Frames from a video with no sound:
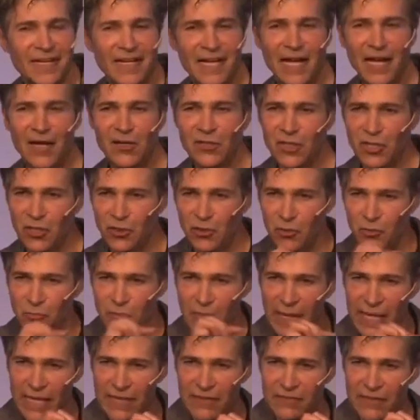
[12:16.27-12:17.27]
How can you
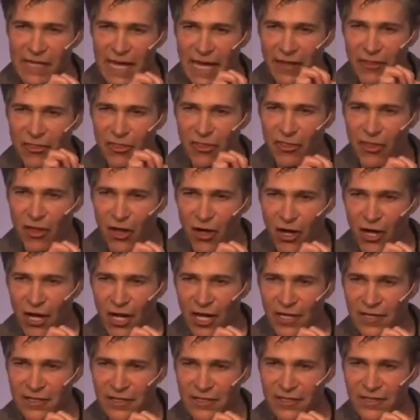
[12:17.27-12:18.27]
make that
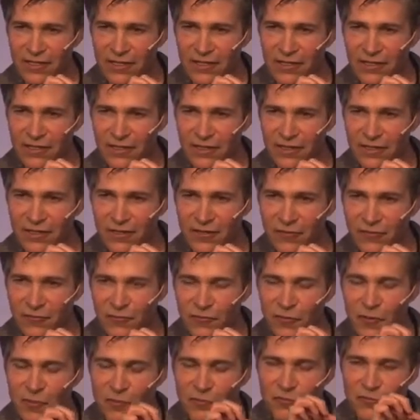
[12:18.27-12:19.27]
thought
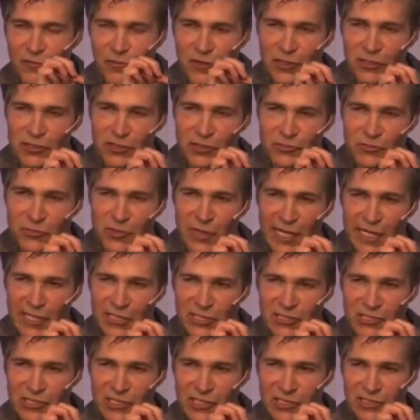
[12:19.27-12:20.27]
from
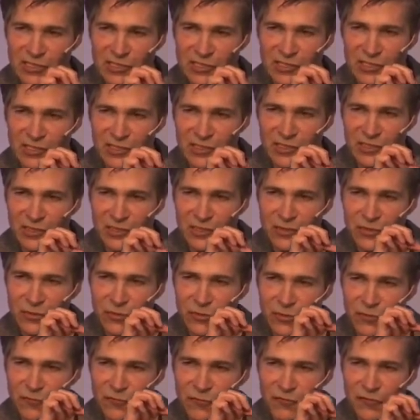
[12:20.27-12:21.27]
frustration
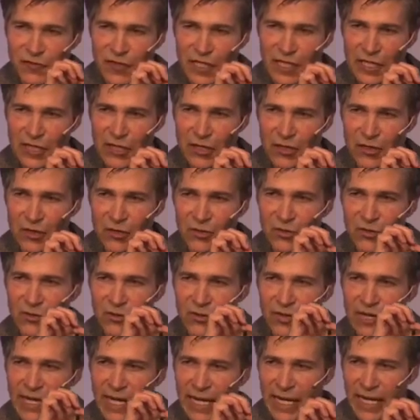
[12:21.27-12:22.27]
or fear
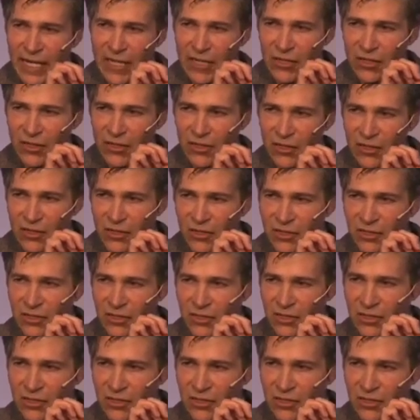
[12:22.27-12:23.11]
or anger,